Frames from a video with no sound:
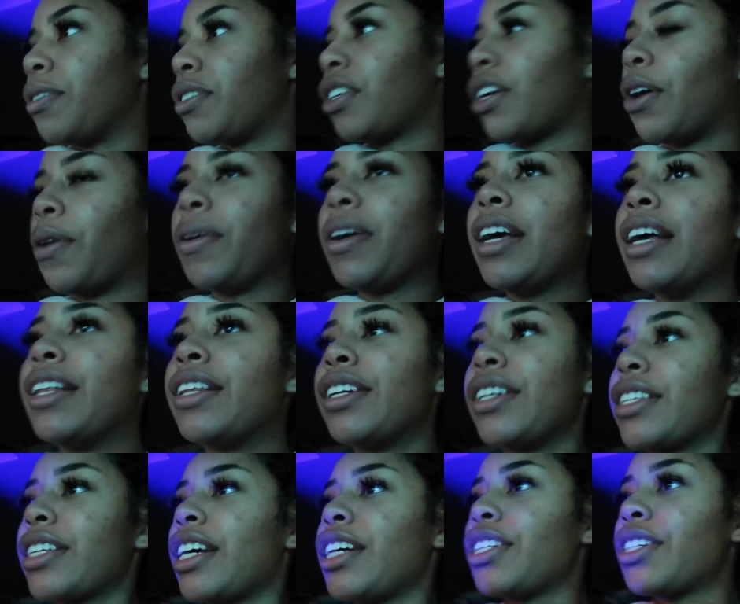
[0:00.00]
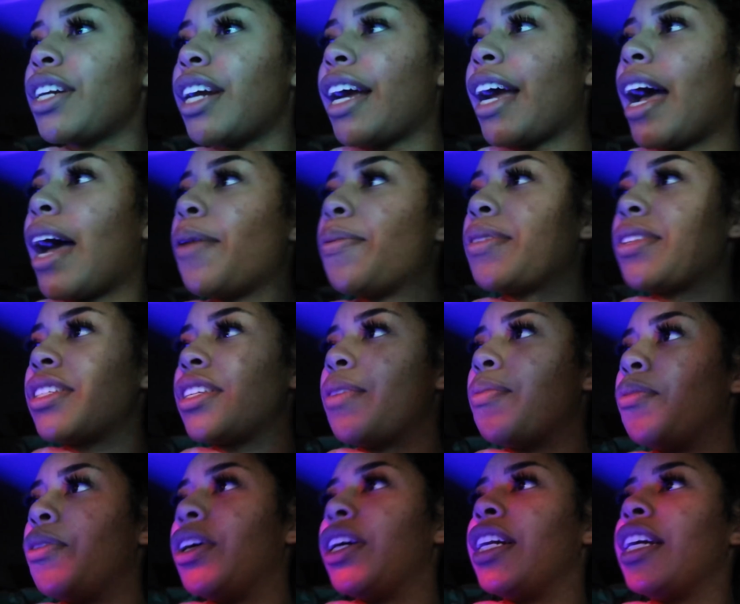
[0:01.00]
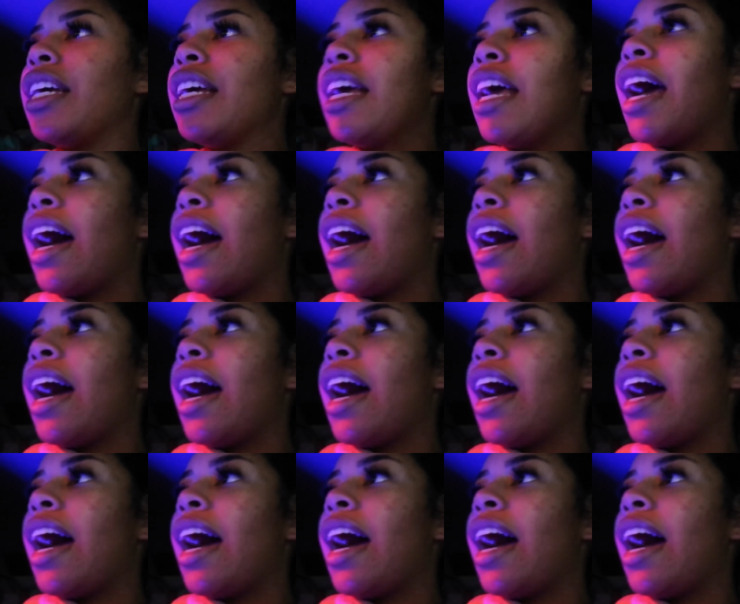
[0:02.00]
So the discussion I had with someone,